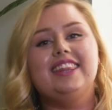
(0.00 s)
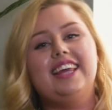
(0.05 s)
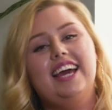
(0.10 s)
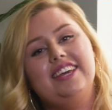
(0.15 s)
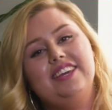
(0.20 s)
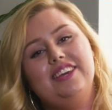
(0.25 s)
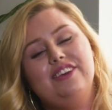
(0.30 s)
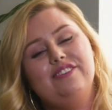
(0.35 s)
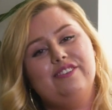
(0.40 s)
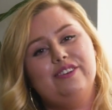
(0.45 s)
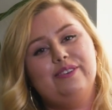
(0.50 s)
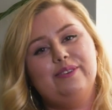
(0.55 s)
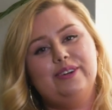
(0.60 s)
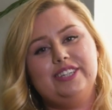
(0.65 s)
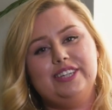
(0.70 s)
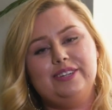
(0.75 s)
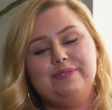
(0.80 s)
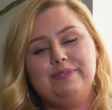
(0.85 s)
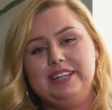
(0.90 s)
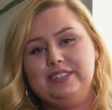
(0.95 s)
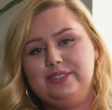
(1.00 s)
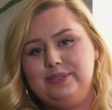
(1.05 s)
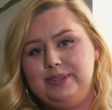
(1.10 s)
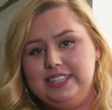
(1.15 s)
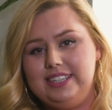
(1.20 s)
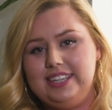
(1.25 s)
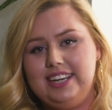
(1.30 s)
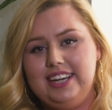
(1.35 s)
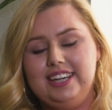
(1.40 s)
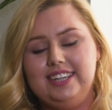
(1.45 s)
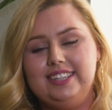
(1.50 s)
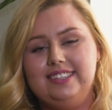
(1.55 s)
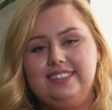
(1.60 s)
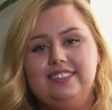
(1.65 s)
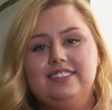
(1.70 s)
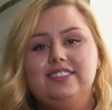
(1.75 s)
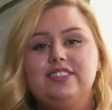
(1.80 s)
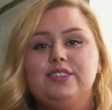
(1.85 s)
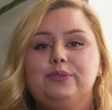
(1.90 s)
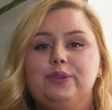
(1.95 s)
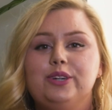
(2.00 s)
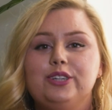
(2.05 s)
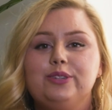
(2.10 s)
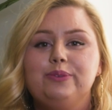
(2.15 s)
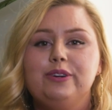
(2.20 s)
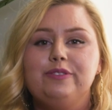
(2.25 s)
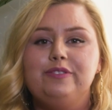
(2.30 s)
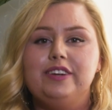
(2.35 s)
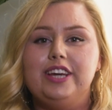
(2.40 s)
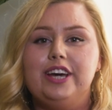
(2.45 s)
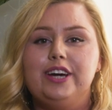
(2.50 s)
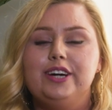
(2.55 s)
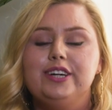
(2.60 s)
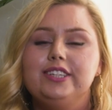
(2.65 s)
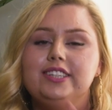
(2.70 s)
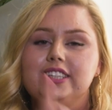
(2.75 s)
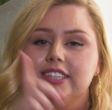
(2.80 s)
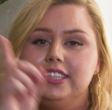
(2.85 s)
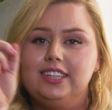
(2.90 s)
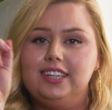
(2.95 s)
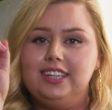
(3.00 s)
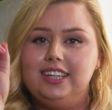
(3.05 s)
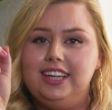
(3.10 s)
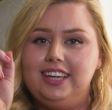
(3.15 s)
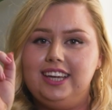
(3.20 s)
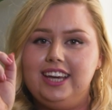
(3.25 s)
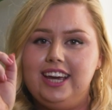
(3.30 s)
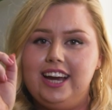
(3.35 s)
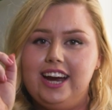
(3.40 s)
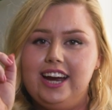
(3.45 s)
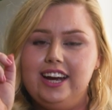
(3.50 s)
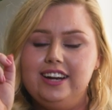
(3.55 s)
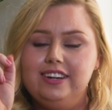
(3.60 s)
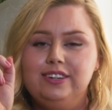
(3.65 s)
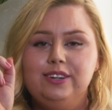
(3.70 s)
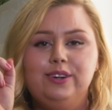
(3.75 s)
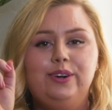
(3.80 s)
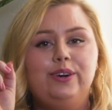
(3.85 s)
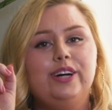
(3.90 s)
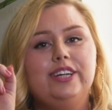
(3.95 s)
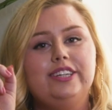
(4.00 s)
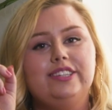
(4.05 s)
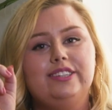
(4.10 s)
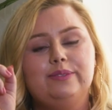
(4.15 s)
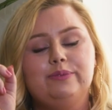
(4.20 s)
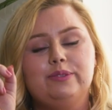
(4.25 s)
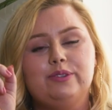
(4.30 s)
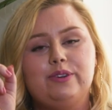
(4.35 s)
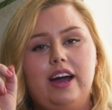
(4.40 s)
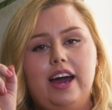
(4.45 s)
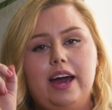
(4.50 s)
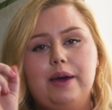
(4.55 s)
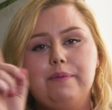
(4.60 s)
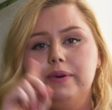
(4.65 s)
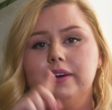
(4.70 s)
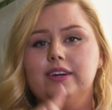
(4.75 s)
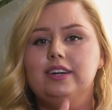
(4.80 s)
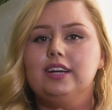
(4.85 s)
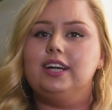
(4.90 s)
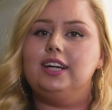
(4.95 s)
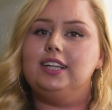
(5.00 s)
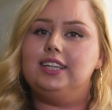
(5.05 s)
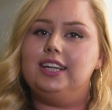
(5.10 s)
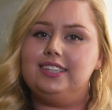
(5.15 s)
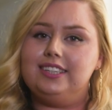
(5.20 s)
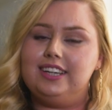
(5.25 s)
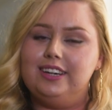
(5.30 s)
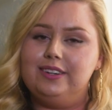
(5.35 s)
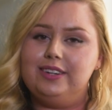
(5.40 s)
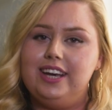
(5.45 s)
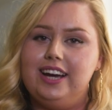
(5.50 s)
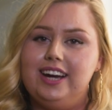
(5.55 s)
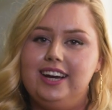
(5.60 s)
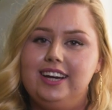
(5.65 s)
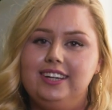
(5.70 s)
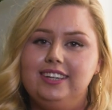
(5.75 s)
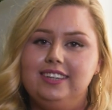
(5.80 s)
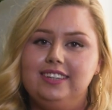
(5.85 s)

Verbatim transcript: Thank you for watching my sweet digs. To watch more videos, click here, or to subscribe, click down here.